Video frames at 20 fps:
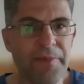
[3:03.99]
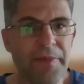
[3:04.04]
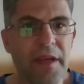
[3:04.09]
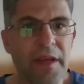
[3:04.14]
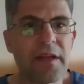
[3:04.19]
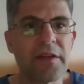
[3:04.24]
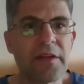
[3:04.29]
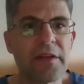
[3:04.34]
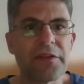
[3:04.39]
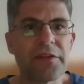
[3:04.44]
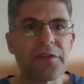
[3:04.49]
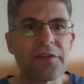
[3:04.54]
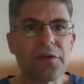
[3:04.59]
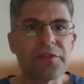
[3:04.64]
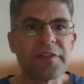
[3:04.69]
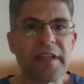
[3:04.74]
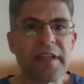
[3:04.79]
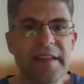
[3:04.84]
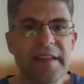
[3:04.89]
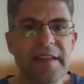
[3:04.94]
So
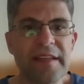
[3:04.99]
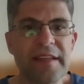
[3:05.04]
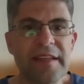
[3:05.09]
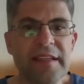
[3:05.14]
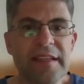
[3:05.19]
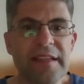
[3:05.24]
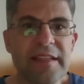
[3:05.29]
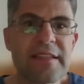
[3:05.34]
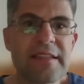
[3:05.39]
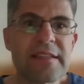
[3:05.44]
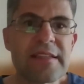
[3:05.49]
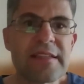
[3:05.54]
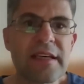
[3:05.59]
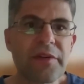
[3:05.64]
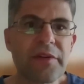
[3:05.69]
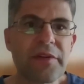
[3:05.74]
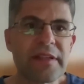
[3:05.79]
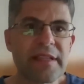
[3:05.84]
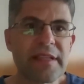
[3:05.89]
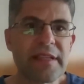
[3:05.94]
I think this is a great
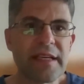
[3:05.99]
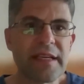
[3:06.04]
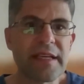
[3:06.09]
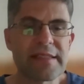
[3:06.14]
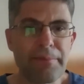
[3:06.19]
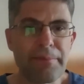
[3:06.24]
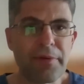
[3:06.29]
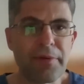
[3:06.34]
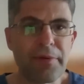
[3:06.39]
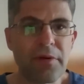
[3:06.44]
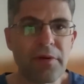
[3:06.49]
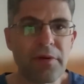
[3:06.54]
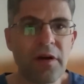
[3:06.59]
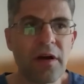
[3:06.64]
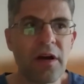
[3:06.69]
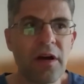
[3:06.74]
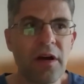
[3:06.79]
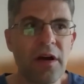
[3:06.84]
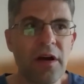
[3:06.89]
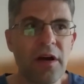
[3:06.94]
example
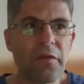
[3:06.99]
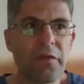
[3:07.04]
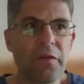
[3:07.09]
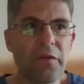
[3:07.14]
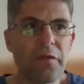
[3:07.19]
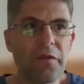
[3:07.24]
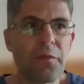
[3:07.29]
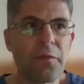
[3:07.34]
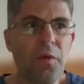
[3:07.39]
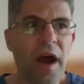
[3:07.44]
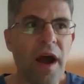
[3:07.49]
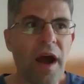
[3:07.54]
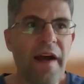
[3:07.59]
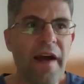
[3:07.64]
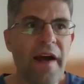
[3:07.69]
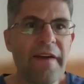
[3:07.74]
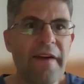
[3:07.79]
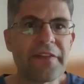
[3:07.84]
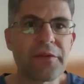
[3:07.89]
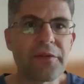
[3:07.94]
of why
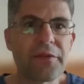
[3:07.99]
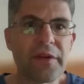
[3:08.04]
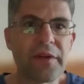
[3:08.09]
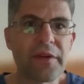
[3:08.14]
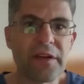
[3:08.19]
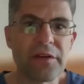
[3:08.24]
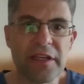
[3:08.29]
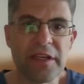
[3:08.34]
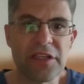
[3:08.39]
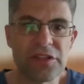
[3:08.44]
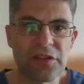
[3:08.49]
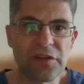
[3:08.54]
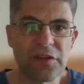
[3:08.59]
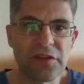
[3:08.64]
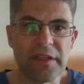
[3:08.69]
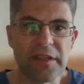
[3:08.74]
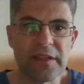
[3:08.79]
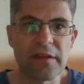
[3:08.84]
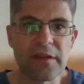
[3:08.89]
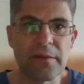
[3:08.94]
the regulation in
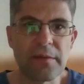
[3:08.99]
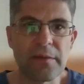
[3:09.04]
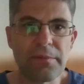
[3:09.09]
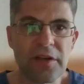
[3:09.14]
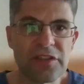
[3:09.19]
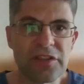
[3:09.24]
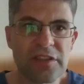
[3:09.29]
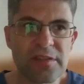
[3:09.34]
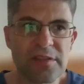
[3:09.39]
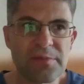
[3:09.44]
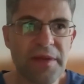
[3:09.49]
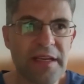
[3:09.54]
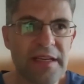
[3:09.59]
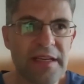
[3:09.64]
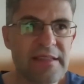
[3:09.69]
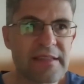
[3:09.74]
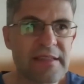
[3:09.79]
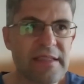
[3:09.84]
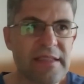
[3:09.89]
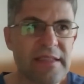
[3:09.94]
the blockchain space
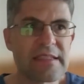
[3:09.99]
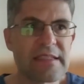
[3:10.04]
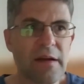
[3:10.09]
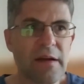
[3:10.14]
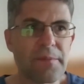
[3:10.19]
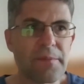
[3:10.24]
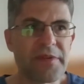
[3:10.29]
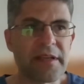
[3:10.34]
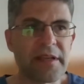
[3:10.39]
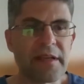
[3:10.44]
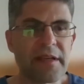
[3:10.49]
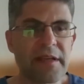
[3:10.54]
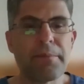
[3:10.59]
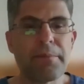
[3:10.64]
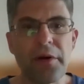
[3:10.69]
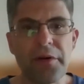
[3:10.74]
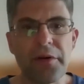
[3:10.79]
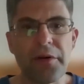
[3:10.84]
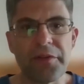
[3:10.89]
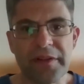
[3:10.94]
is something
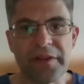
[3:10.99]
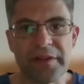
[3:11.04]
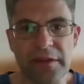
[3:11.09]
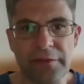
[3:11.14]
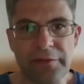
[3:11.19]
positive.